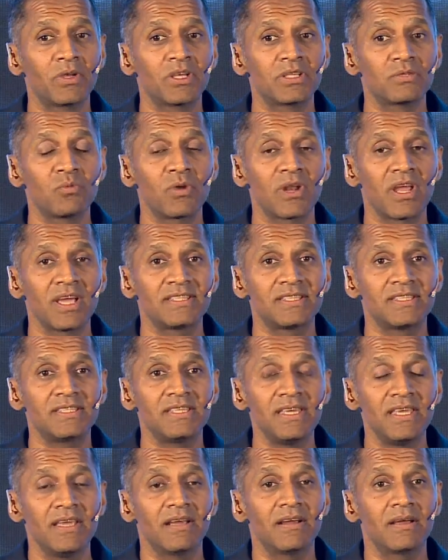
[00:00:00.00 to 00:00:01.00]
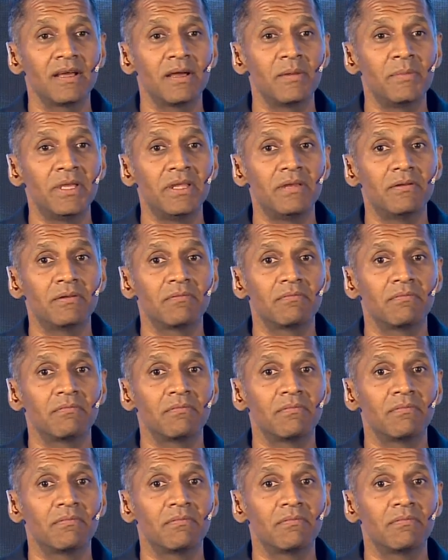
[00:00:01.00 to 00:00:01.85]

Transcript: because when I see it, I mean,